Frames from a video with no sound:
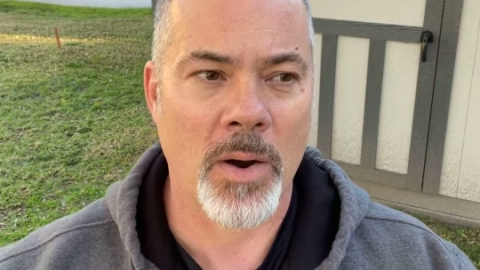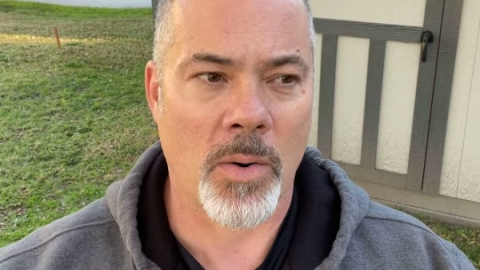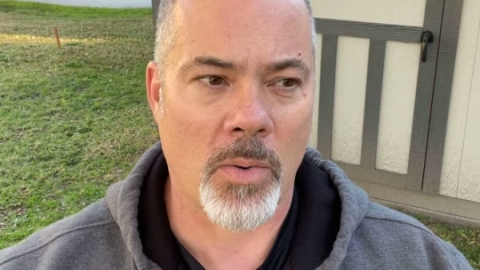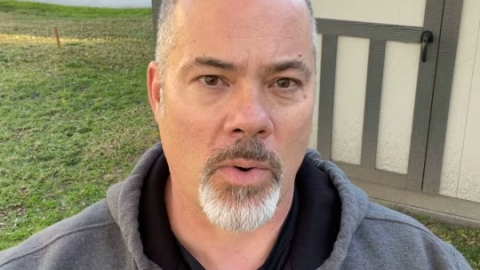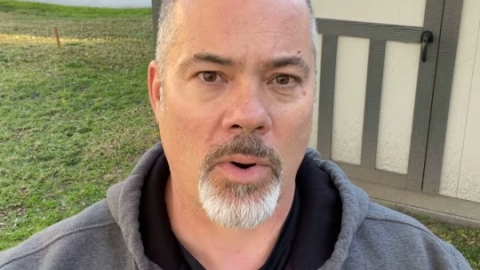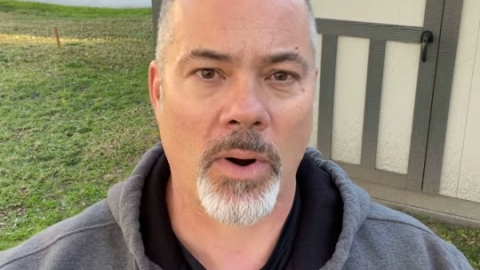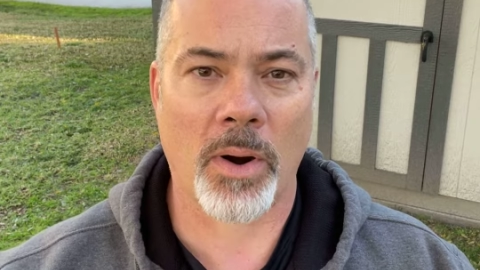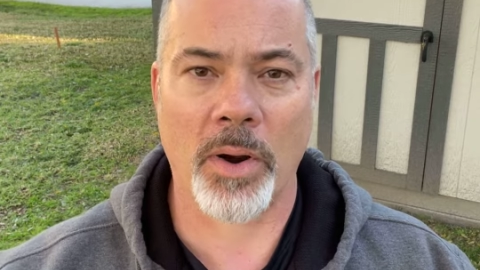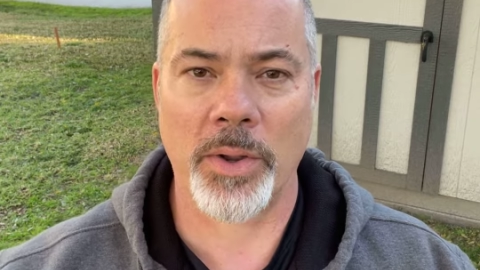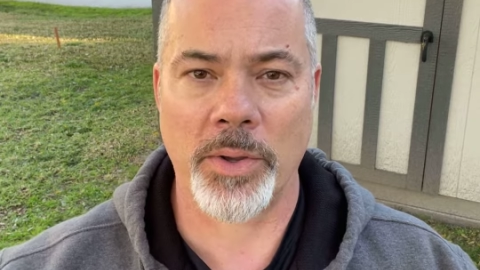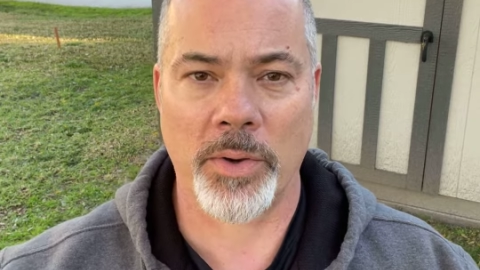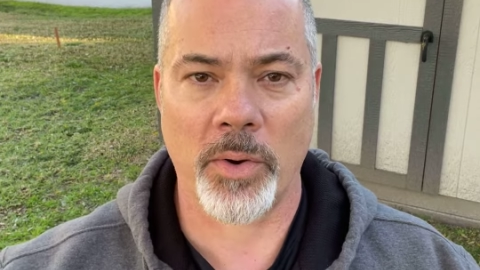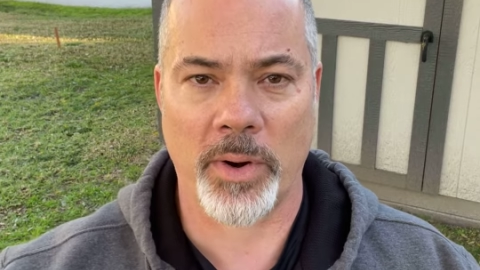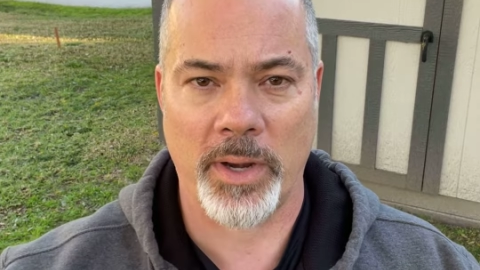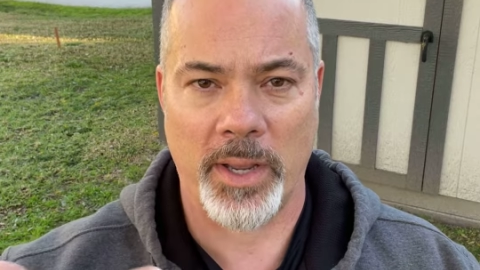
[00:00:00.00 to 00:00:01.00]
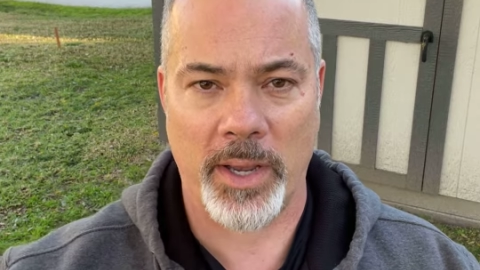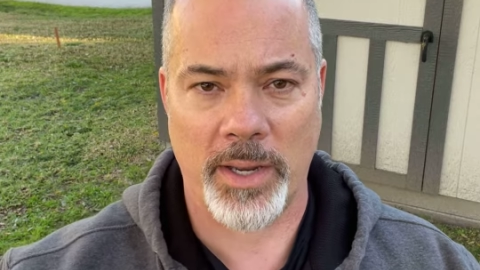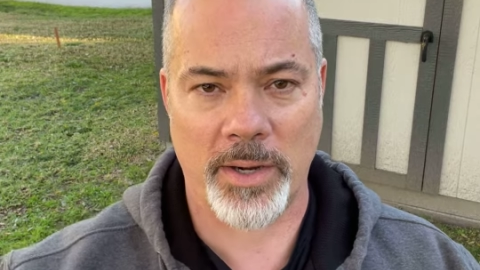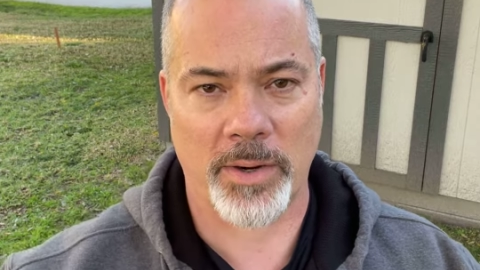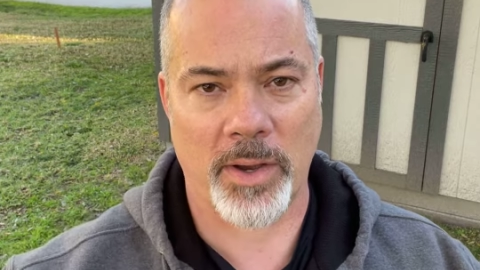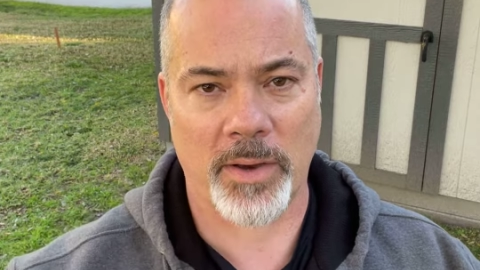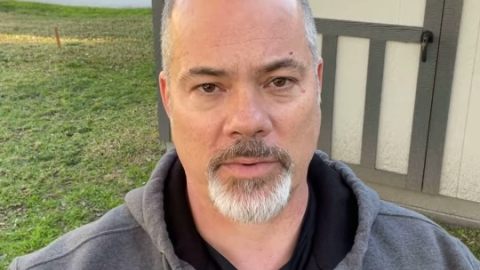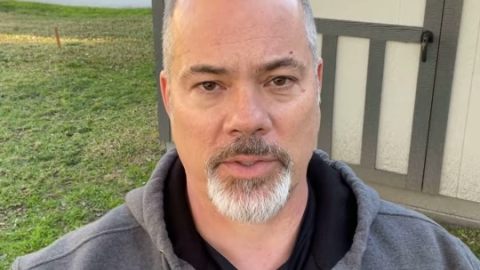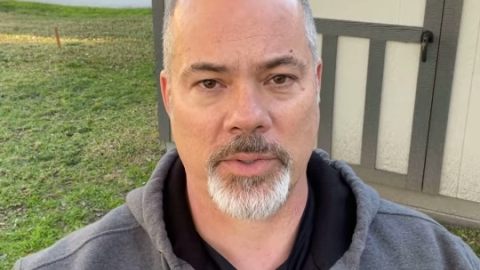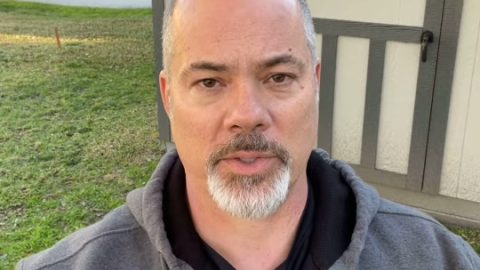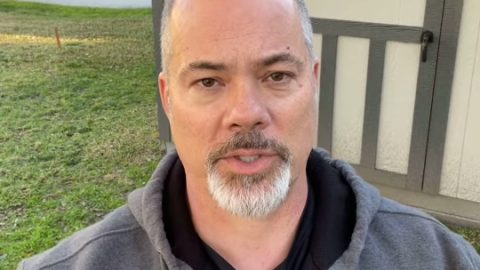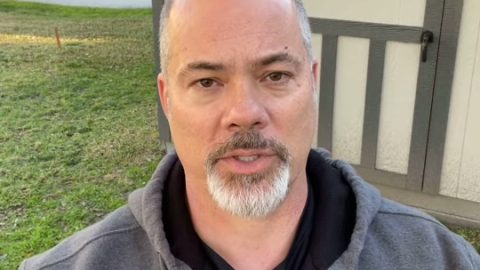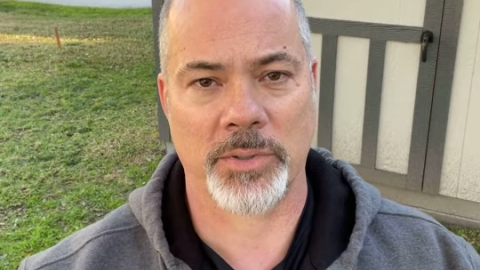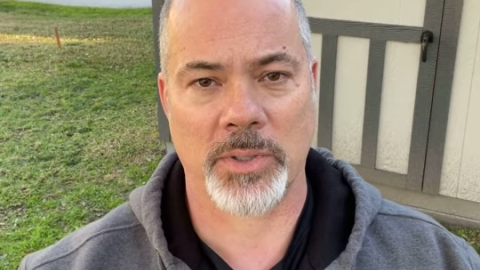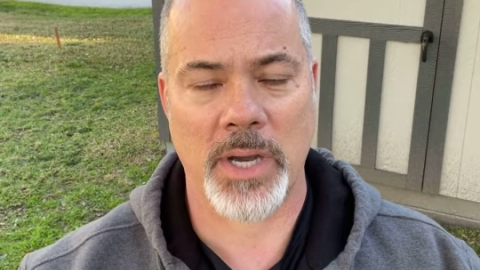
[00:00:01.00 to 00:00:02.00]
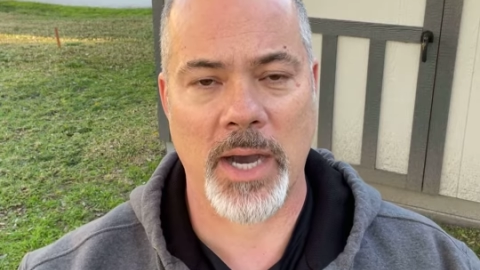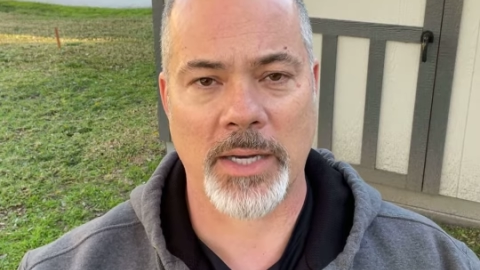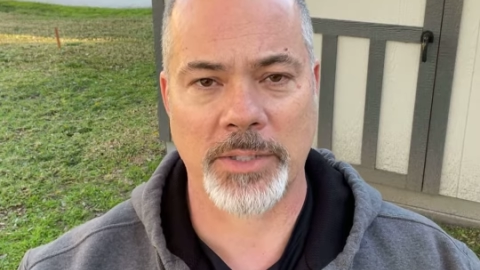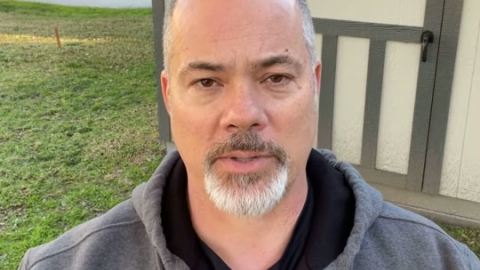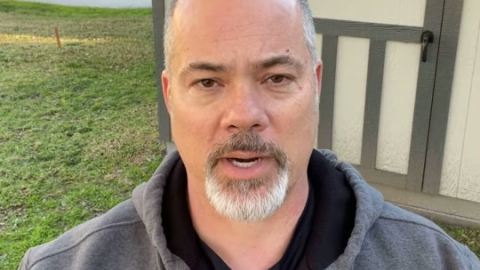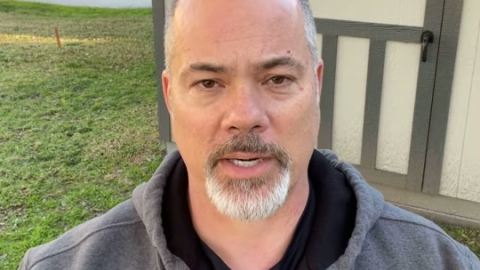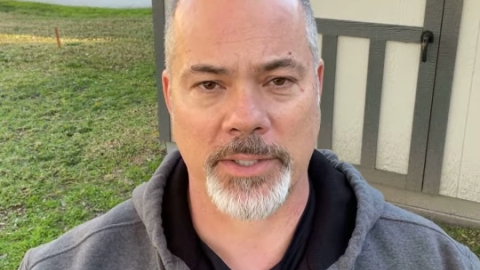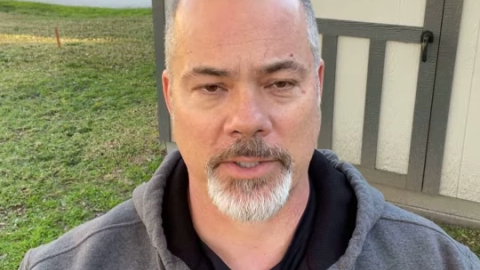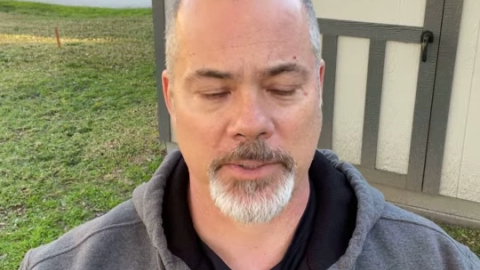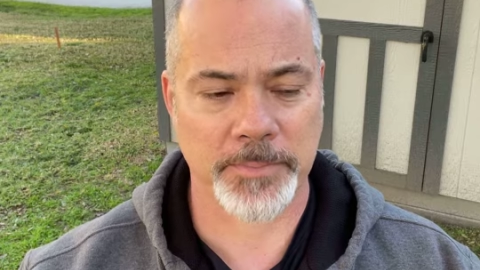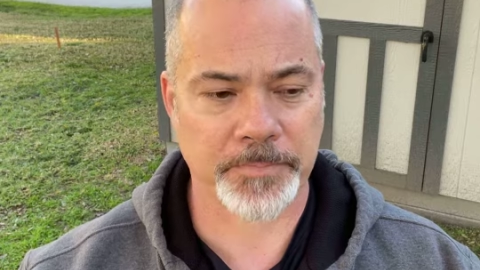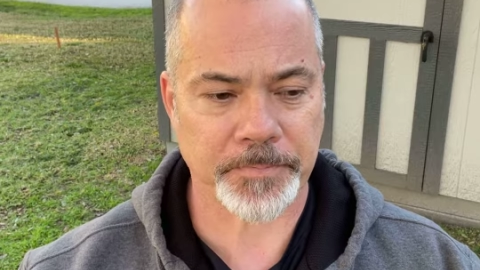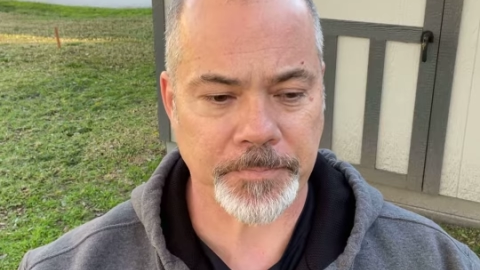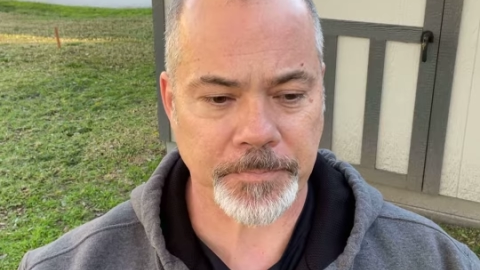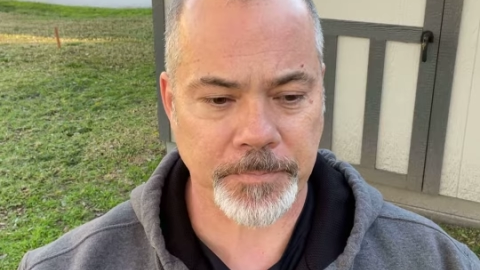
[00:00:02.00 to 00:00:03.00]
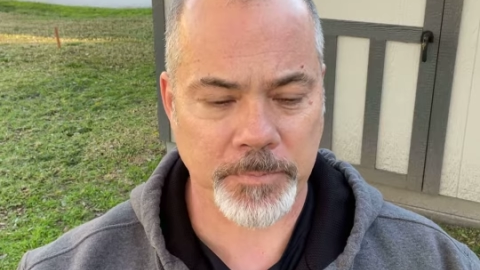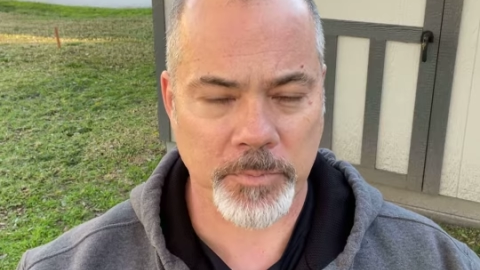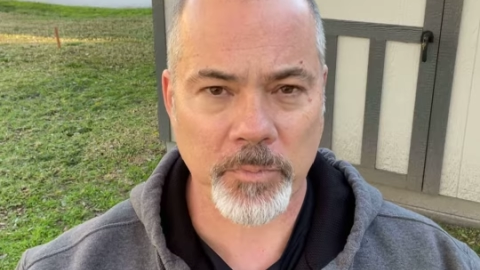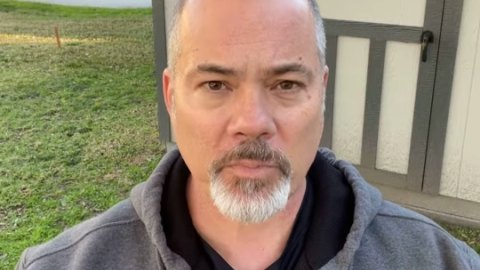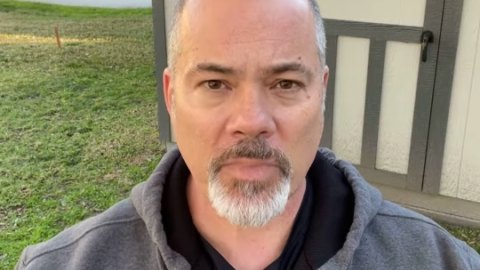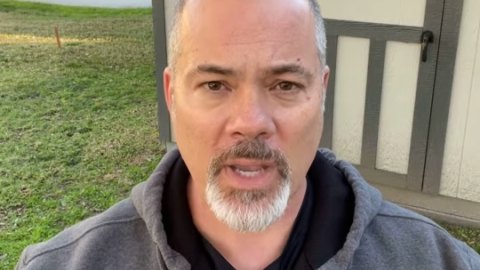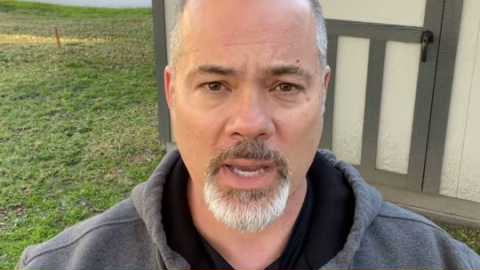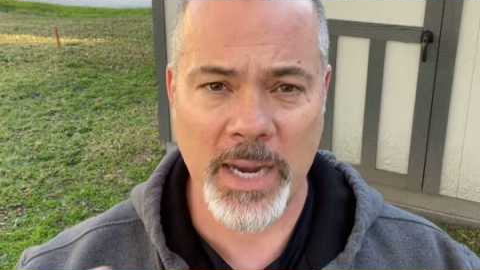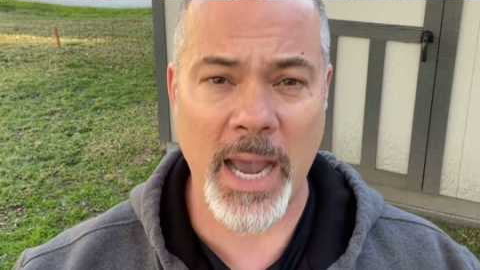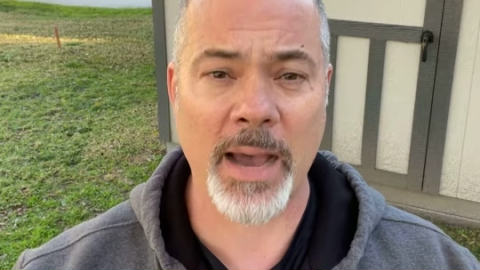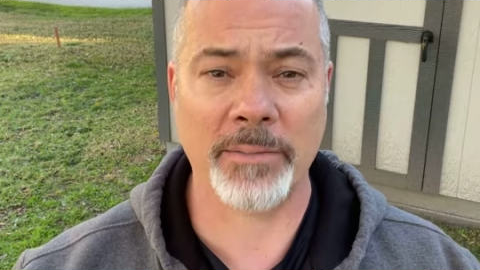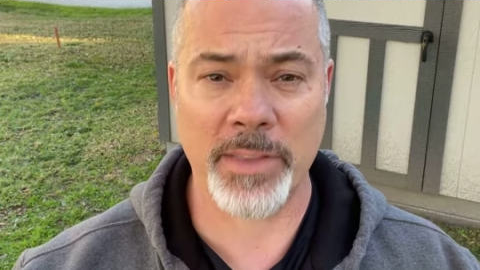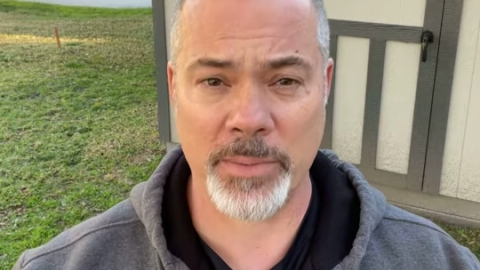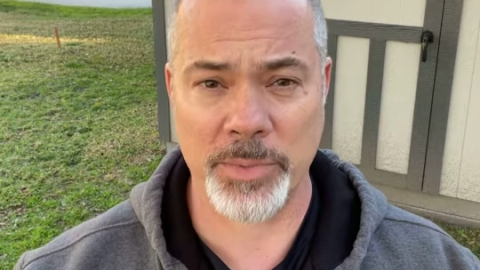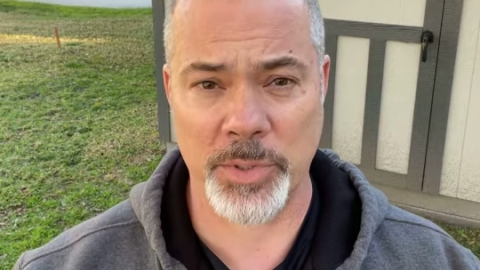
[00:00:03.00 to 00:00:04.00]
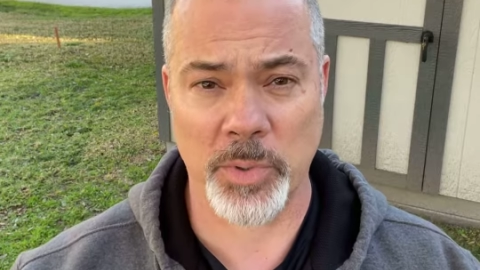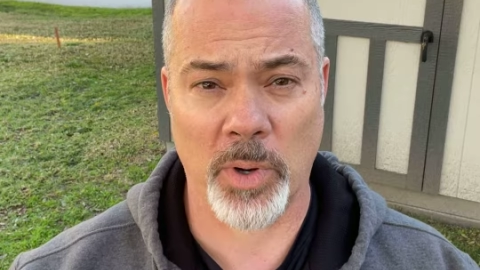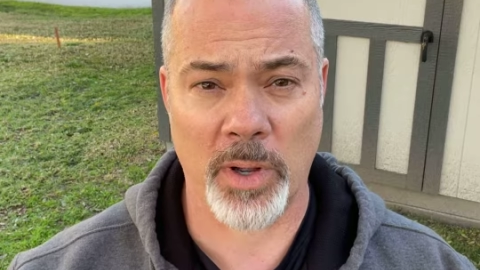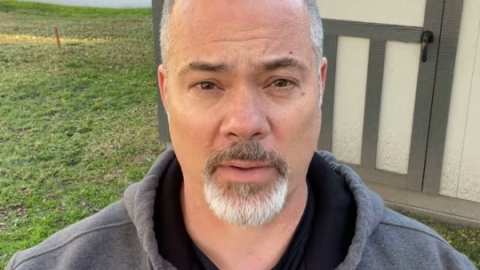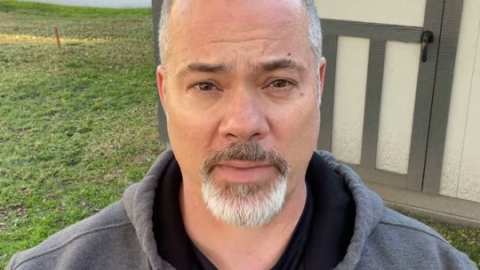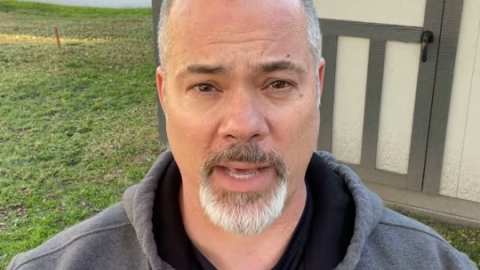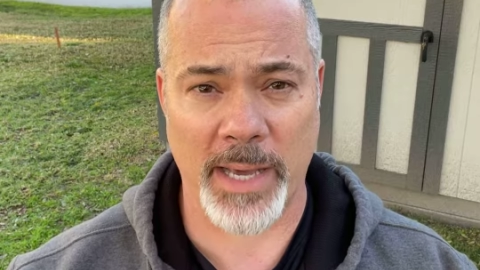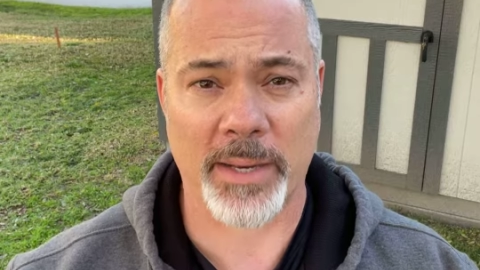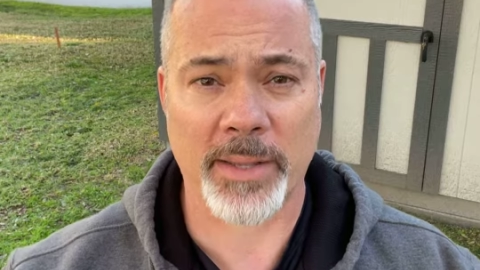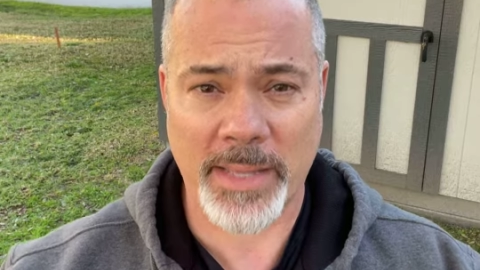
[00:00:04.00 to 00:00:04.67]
Or are you going to hand it off to a general contractor and have them do all of that?